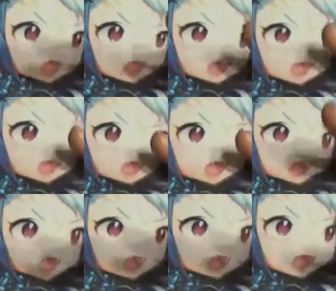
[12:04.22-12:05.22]

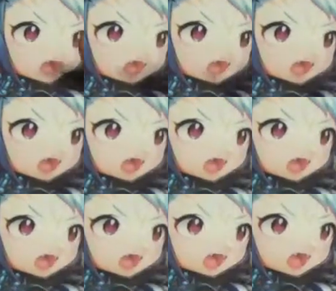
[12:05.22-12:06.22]
Machina, Elves,
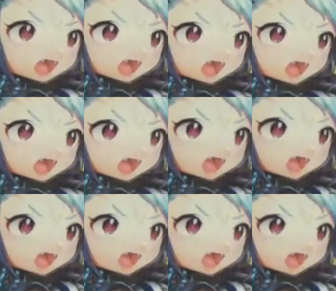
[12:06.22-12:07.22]
Fairies.
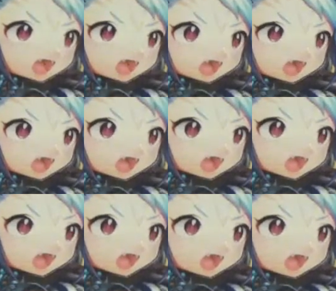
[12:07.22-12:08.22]

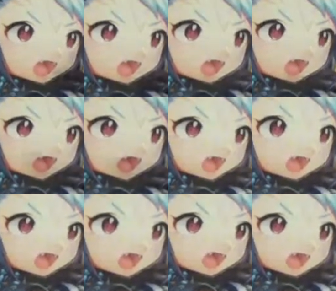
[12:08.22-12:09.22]
You're able to do cute
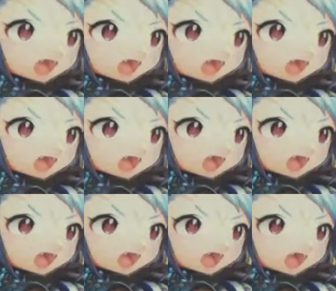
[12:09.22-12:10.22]
little combat
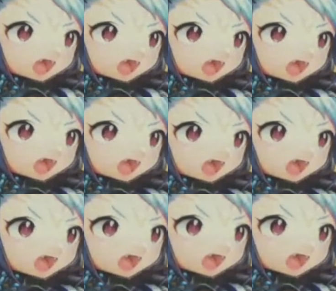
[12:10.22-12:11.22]
tricks
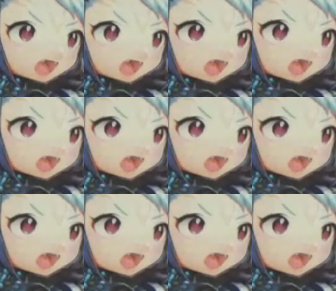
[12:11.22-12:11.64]
if